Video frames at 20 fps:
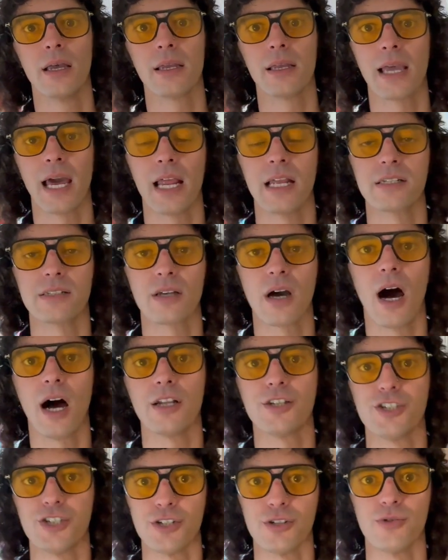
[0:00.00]
Canada's
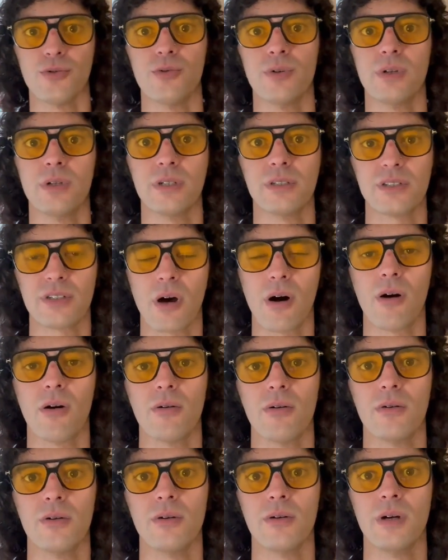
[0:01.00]
got you.
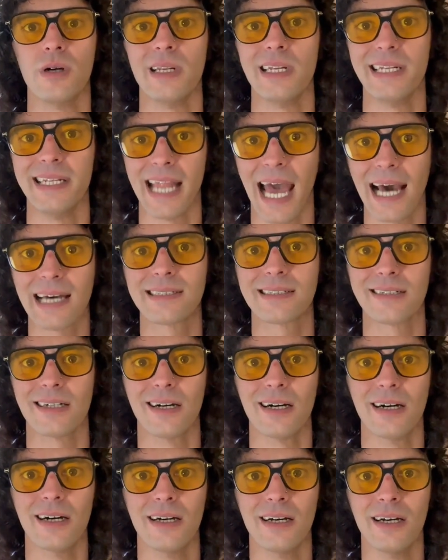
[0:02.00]
So
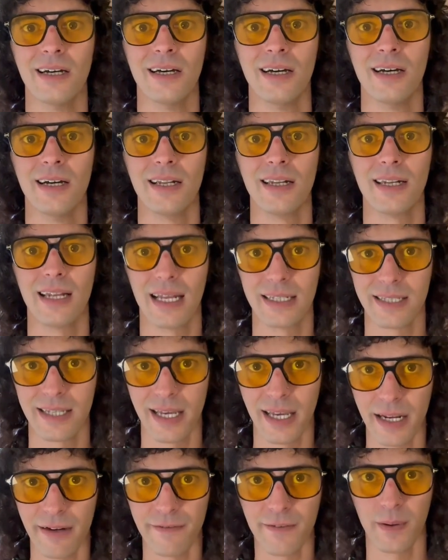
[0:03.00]
NASA, let's
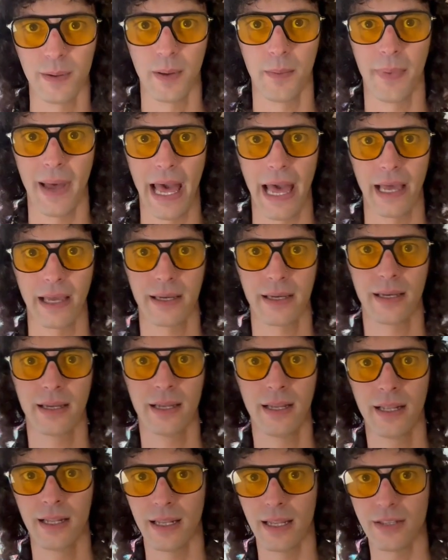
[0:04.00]
hit it from the back.
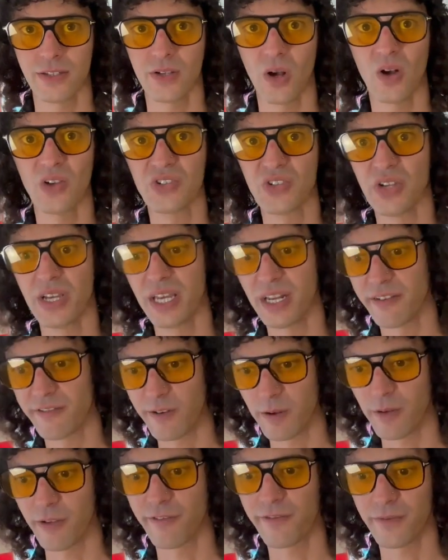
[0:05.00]
Let's also hit it
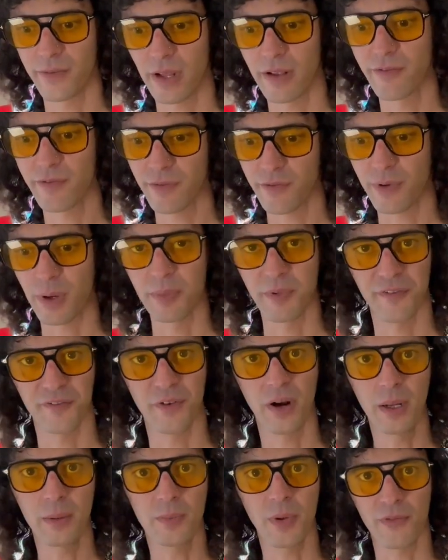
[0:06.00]
from the from the
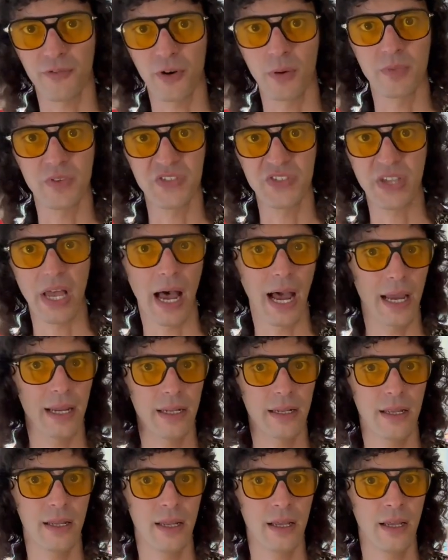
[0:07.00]
front, but from the
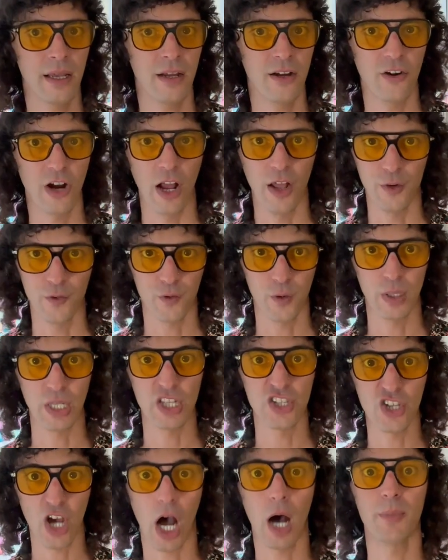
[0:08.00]
side, and from
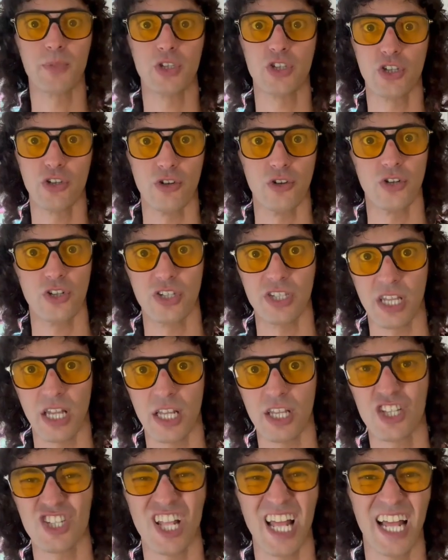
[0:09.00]
the top too, because then
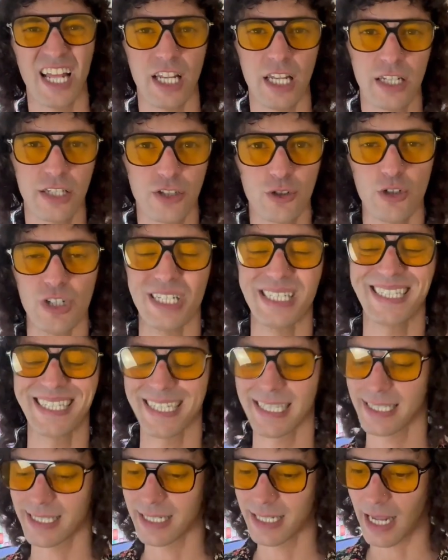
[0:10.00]
it's like, let's do a
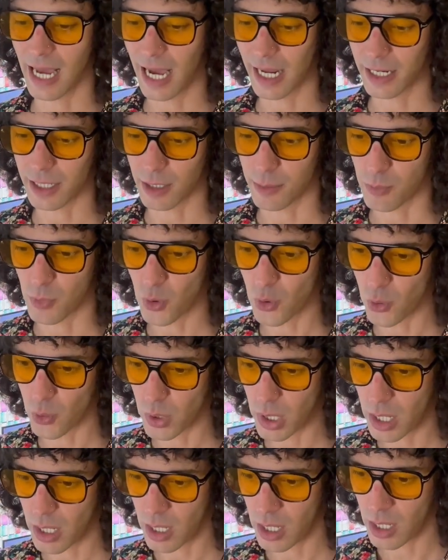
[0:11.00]
69 of the
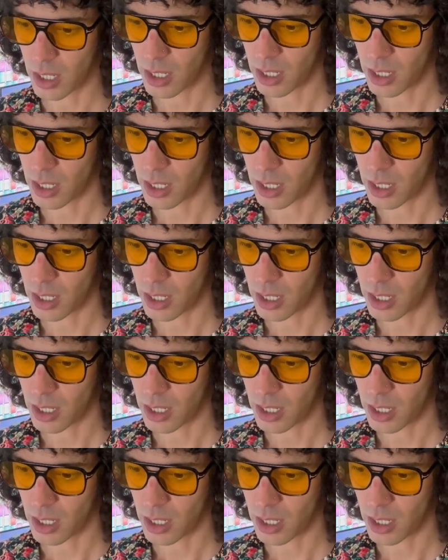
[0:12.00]
moon,